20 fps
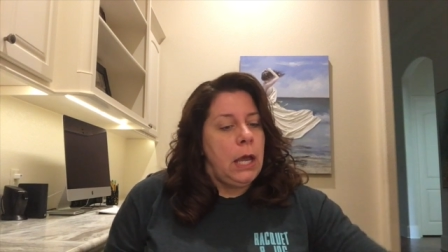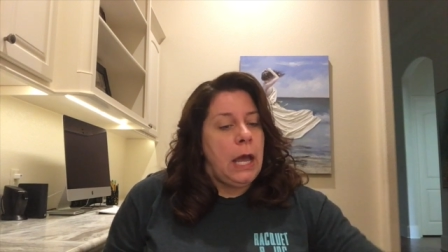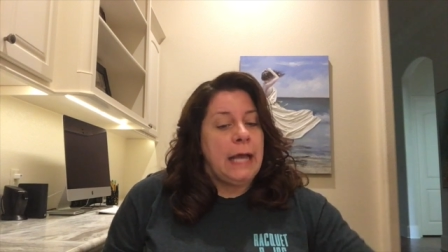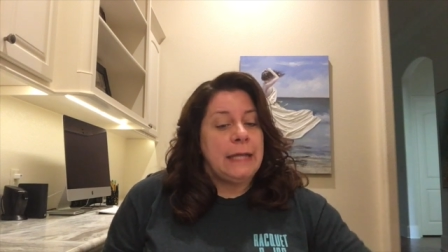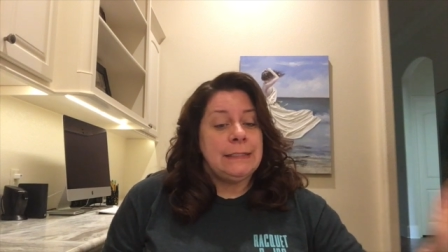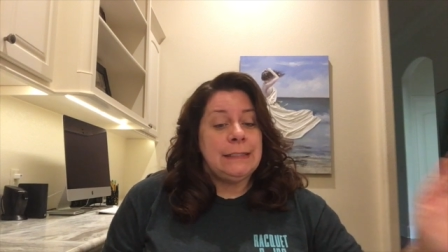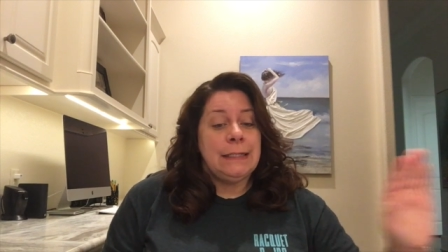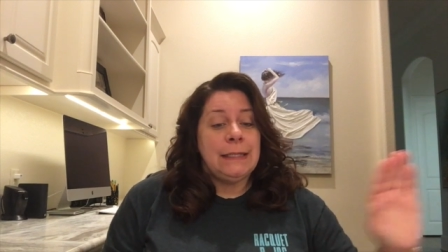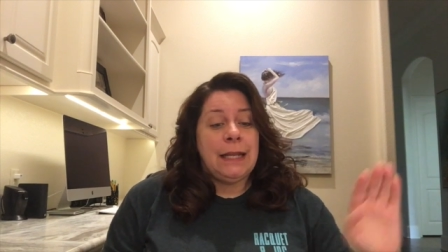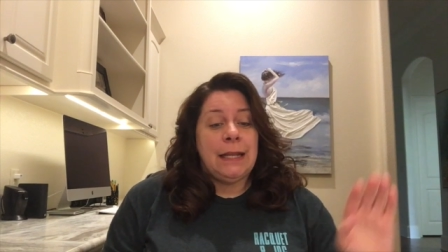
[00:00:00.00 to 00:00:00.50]
I
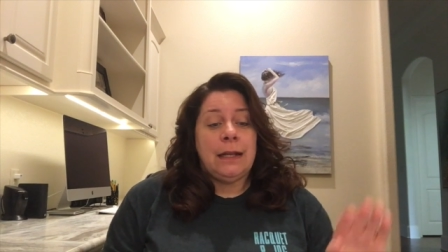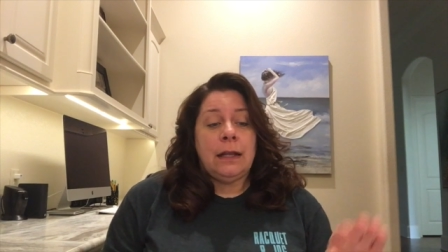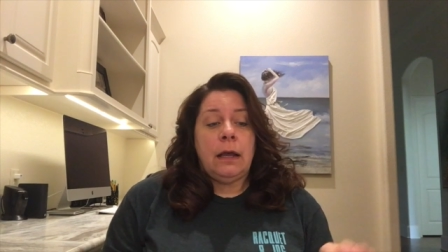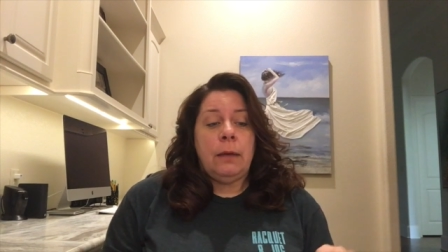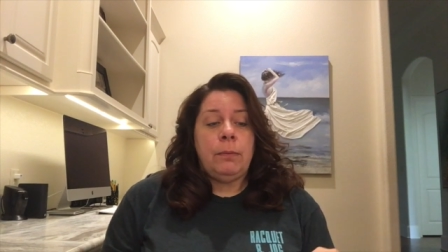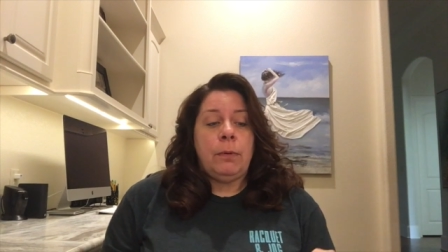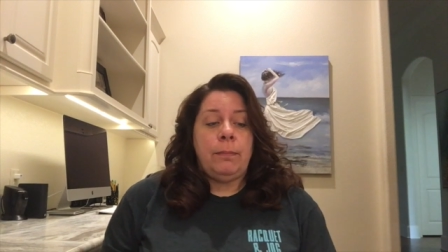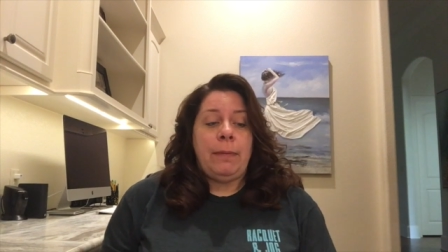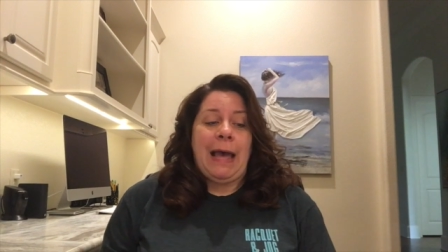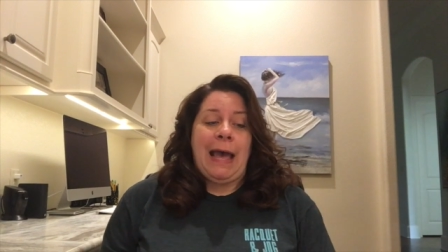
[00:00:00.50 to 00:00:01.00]
did get a
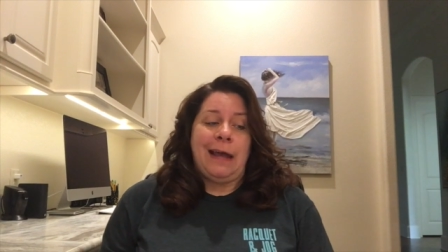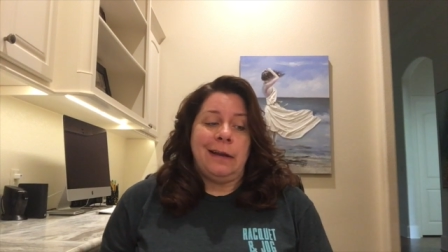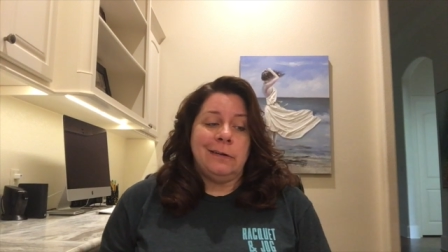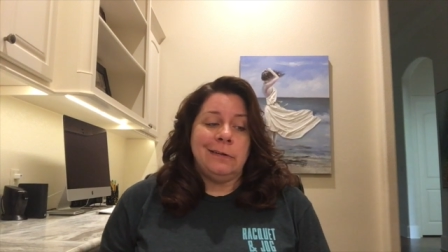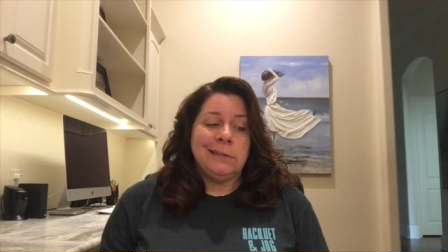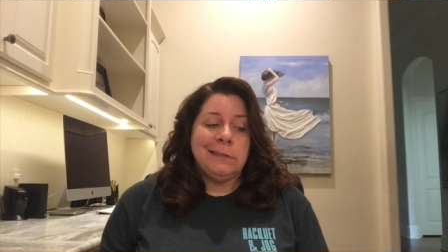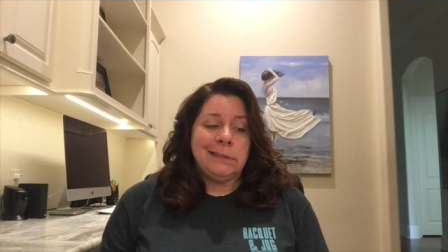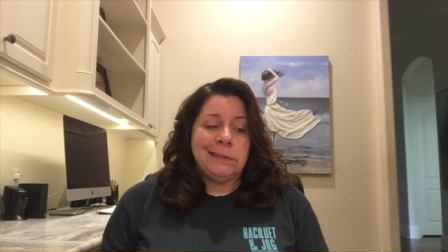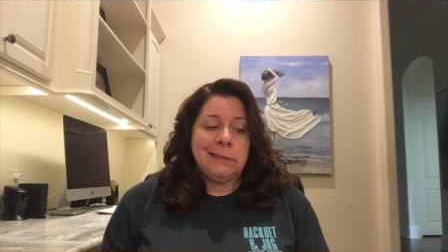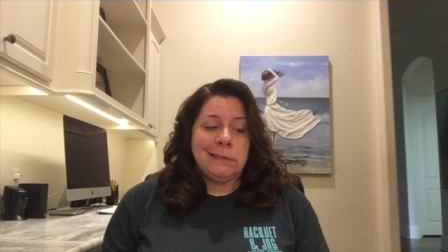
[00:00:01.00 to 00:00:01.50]
couple
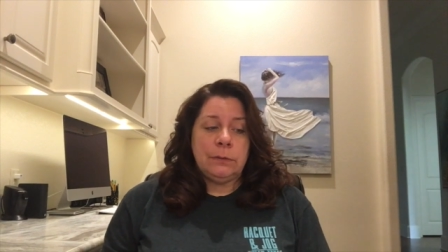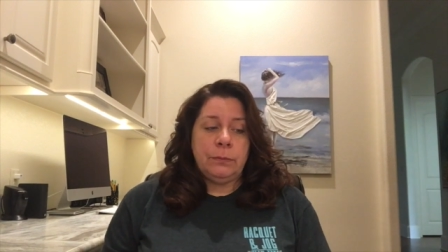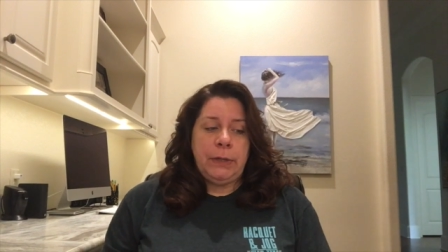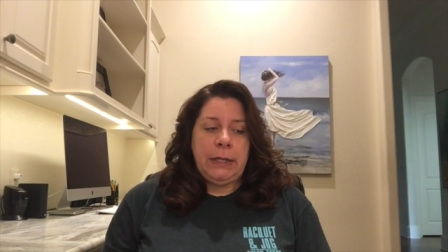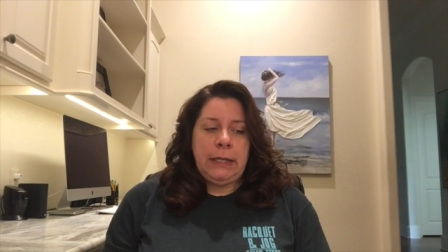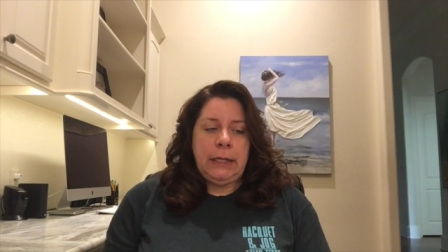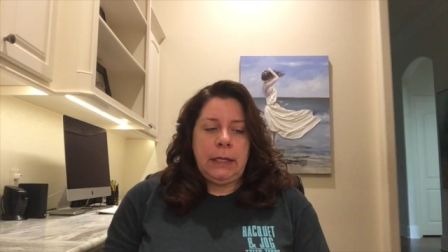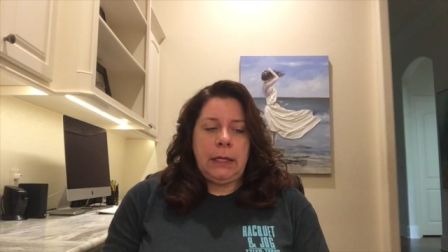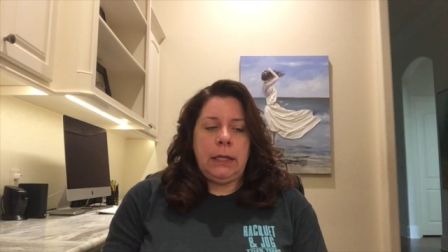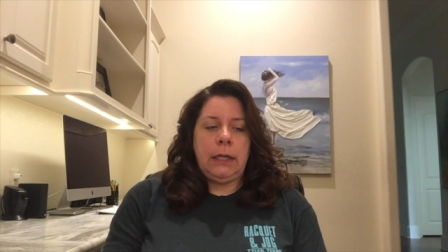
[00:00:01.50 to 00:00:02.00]
patterns this
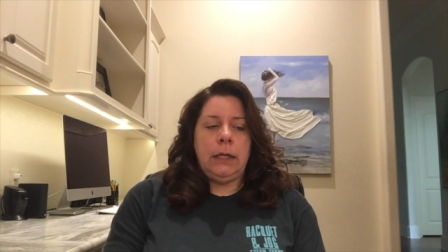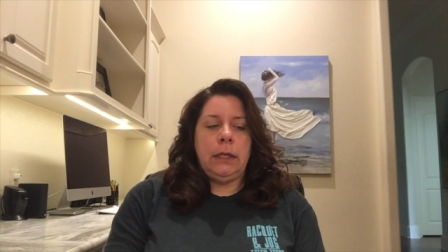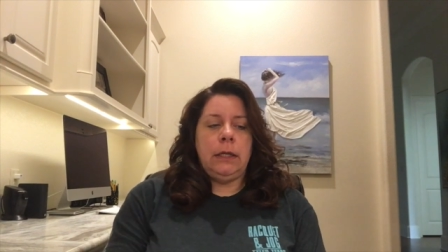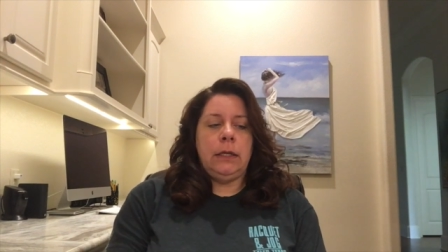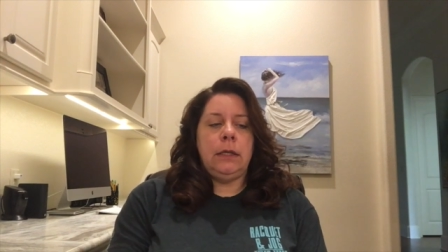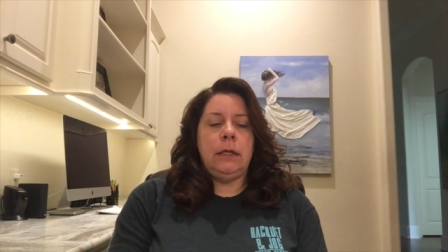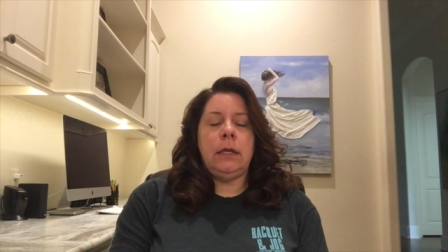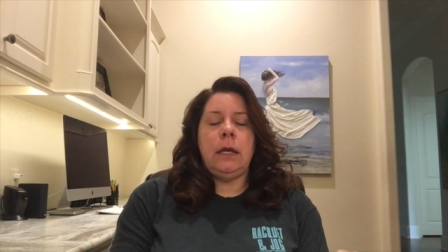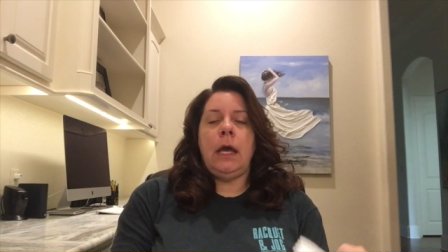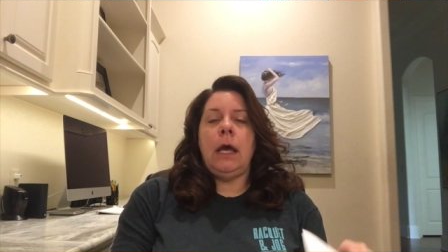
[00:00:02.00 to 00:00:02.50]
week.
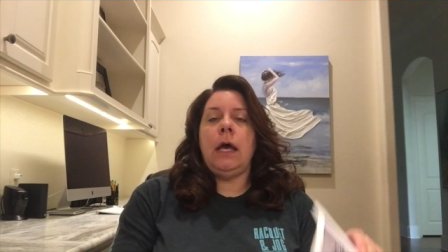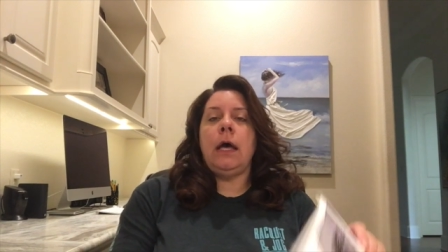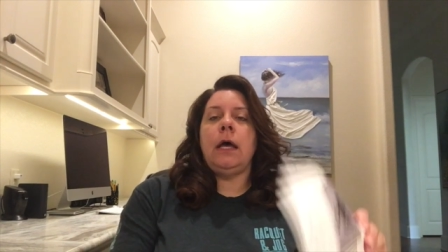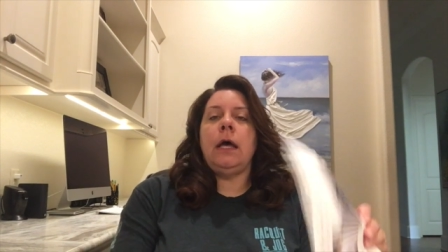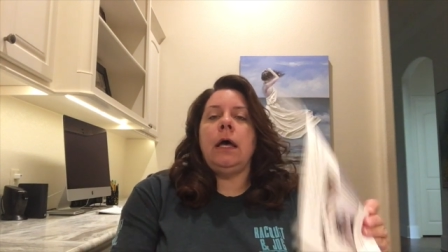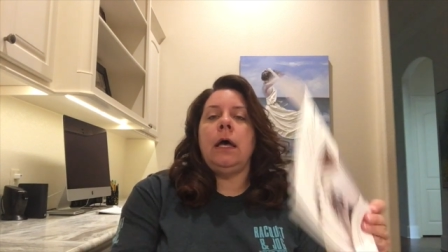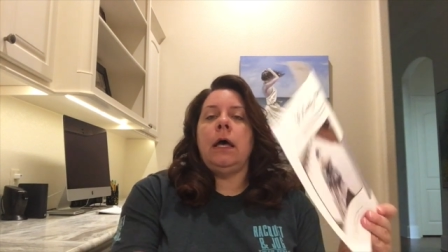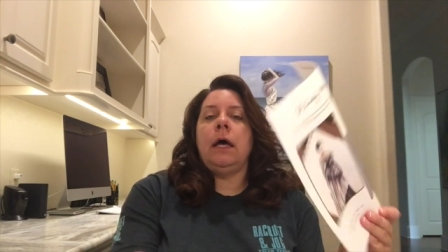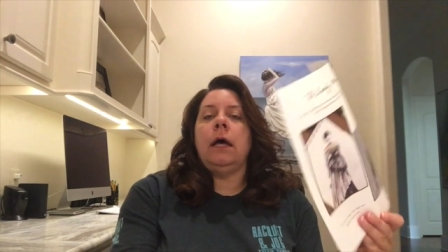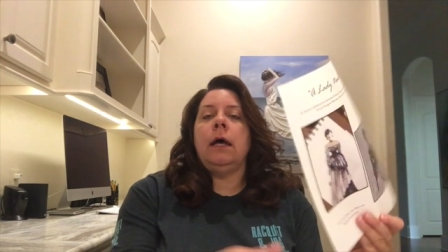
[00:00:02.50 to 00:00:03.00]

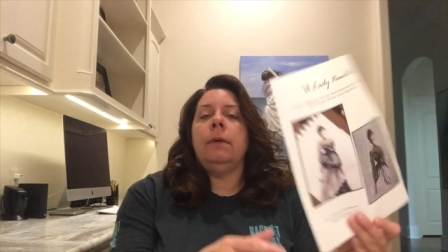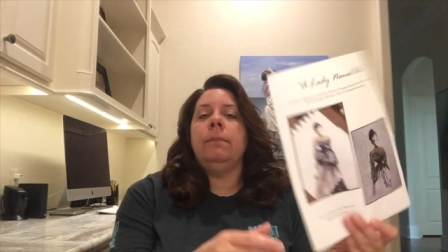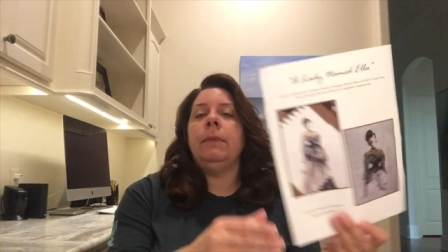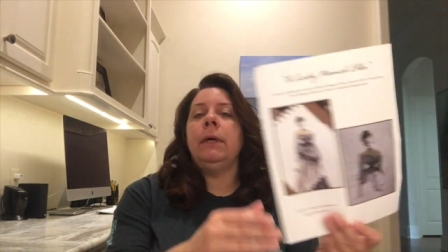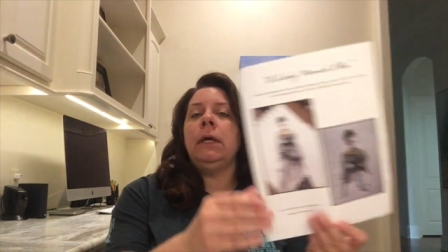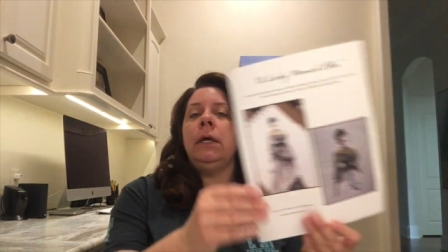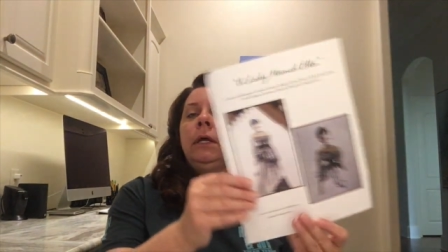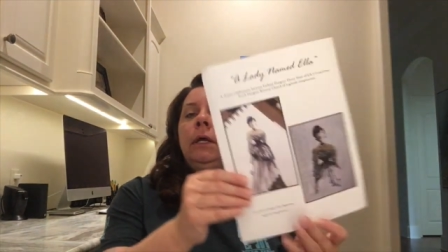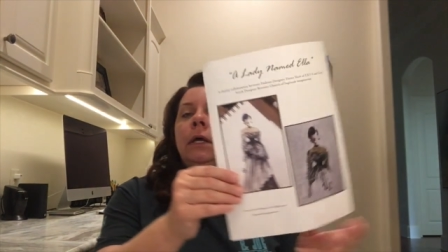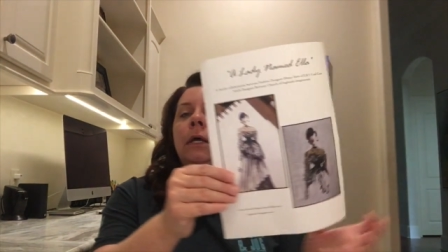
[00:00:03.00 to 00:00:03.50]
Um,